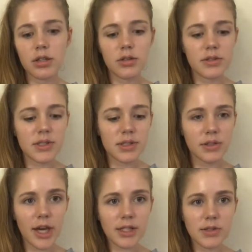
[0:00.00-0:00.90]
there's these
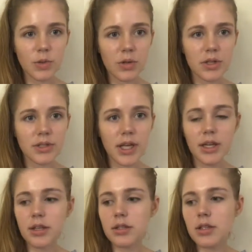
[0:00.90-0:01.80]
glass doors,
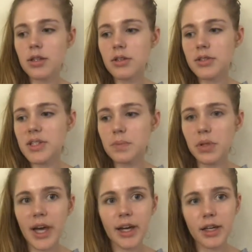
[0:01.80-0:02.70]
and there's this
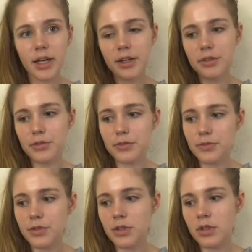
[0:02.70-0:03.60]
black kind
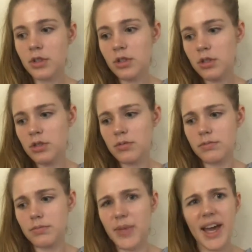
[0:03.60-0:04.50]
of
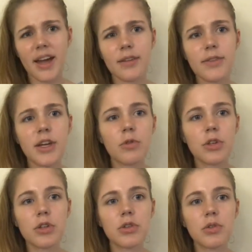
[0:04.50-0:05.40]
pad thing where
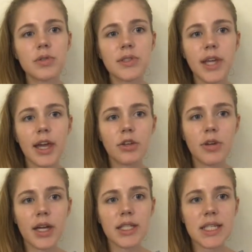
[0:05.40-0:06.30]
you scan
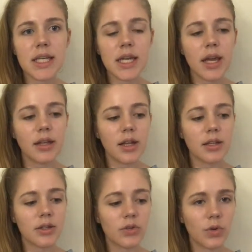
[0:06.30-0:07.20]
your ID, and
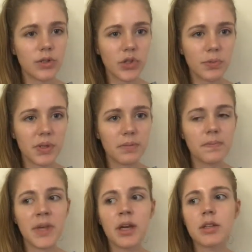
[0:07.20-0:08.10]
then the doors open.
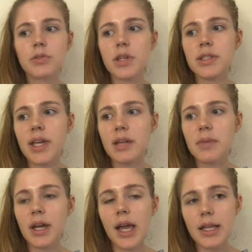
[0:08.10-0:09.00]
So I scanned
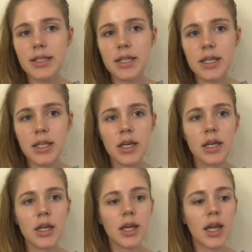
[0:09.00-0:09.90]
my ID,
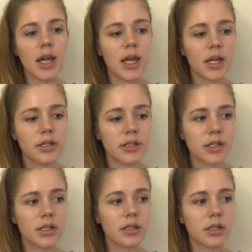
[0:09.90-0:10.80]
and
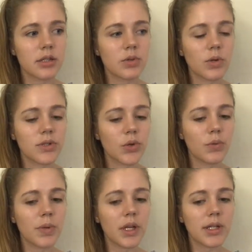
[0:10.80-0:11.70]
the doors
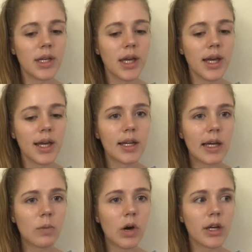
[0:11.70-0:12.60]
open, and
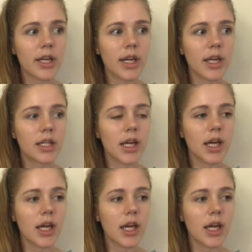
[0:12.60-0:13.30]
I walk in,